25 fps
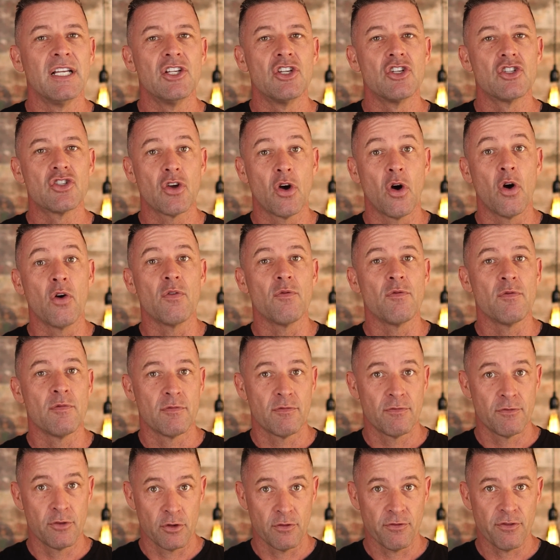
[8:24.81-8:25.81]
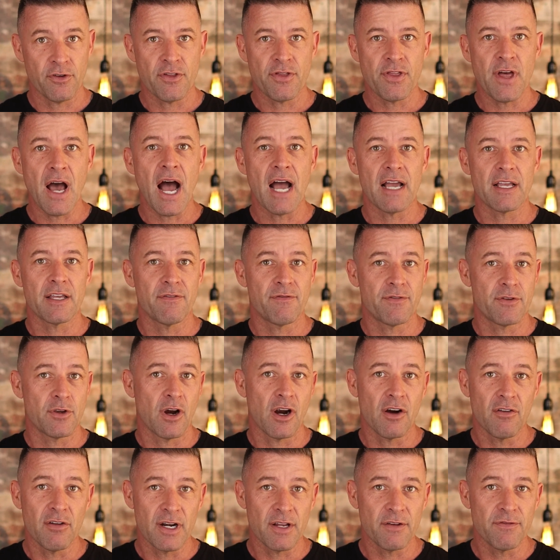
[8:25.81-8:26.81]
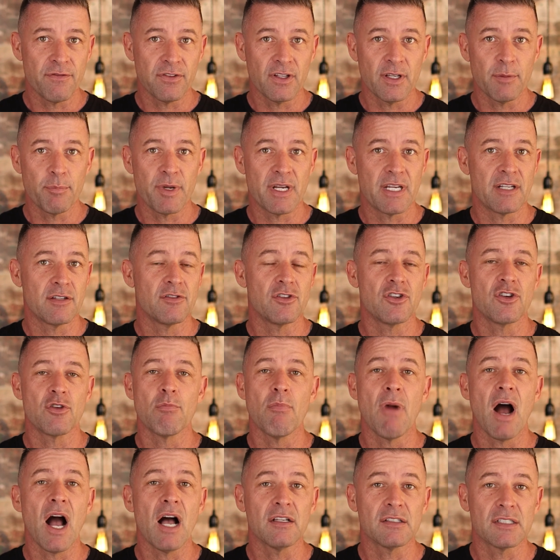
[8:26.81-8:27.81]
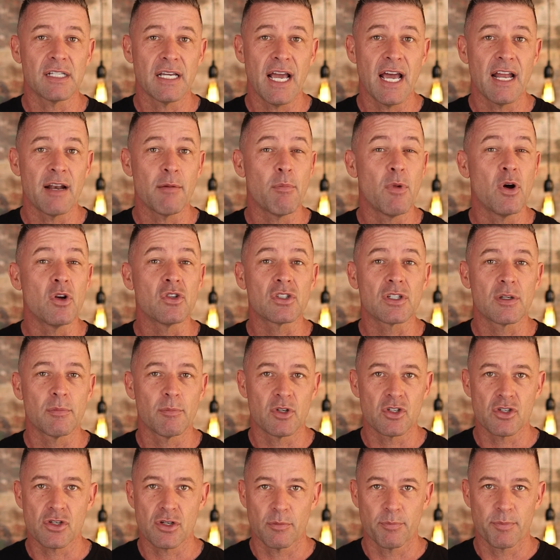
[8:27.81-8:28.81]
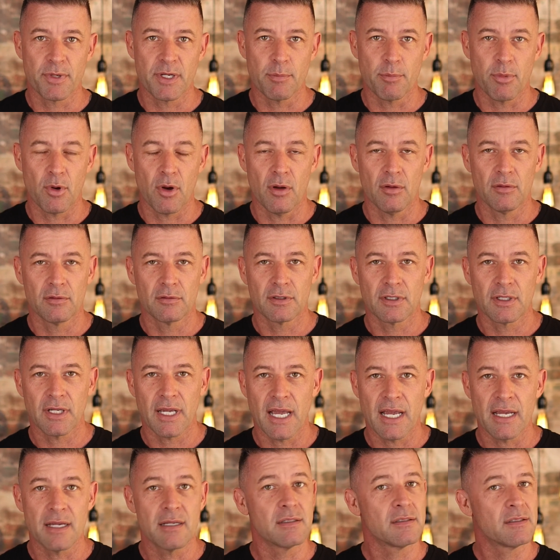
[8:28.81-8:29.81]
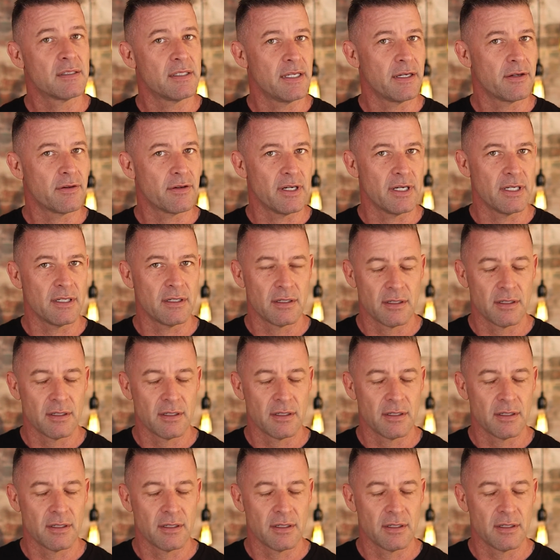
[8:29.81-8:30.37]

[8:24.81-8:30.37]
So food for thought, if you're already flipping, you're miles ahead of most commercial people. Okay, secret.